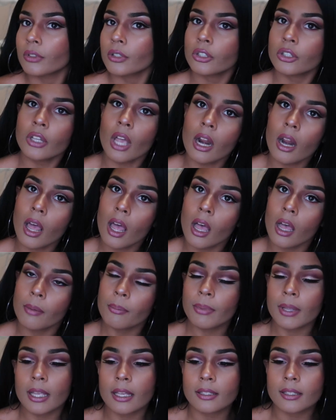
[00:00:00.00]
shut
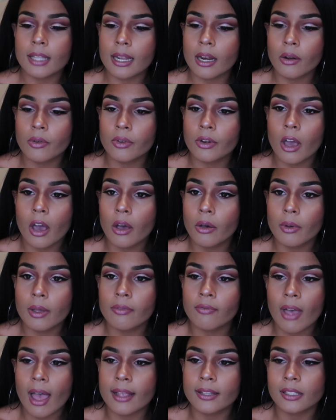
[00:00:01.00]
up, because they don't know
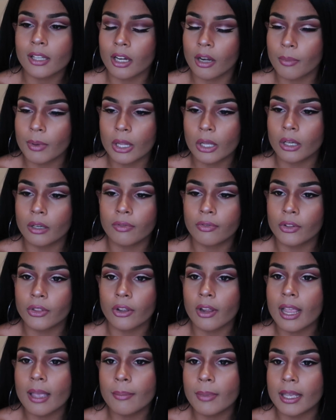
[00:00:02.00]
if that's gonna be good for
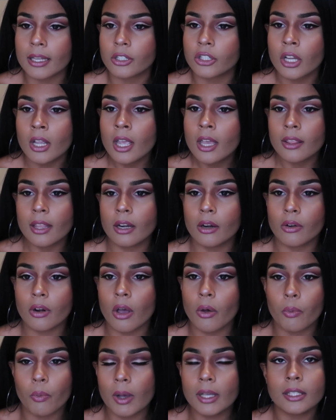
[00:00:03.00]
their image. They don't
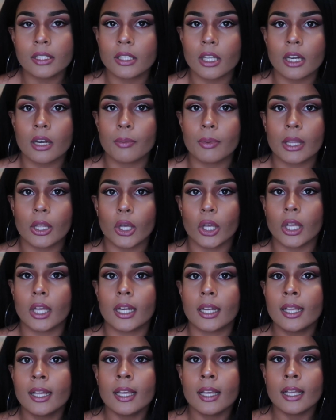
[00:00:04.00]
know what's gonna be
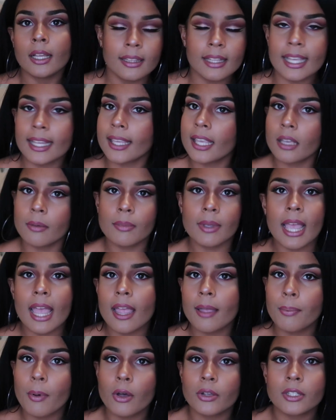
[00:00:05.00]
good. Like Kim
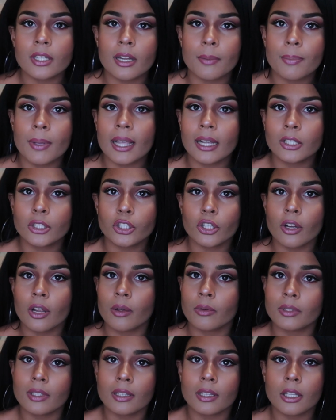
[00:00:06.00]
K posted a picture,
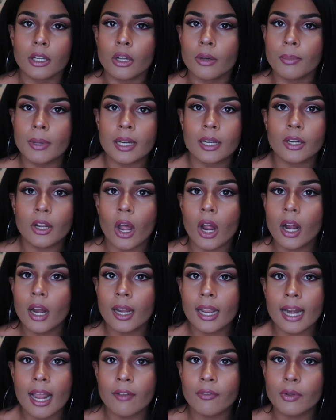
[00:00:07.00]
it was a little bit
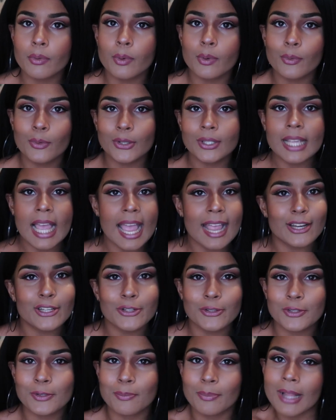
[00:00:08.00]
dark and everyone was saying
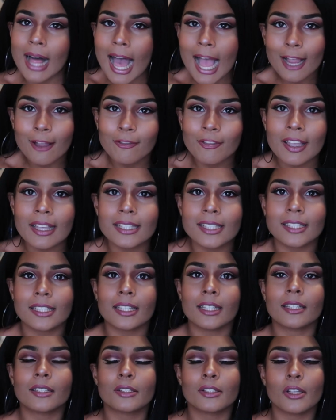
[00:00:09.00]
she was black
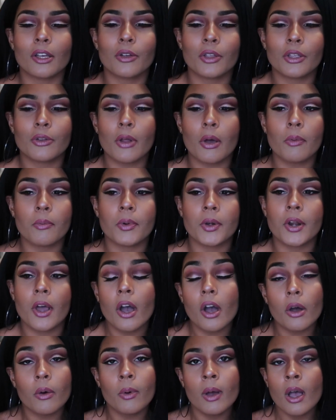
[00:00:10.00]
facing. So you don't
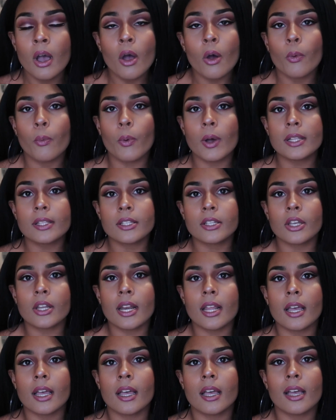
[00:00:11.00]
know what's
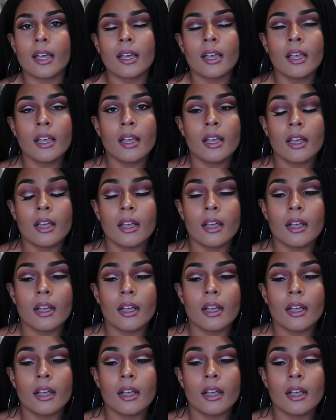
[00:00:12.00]
gonna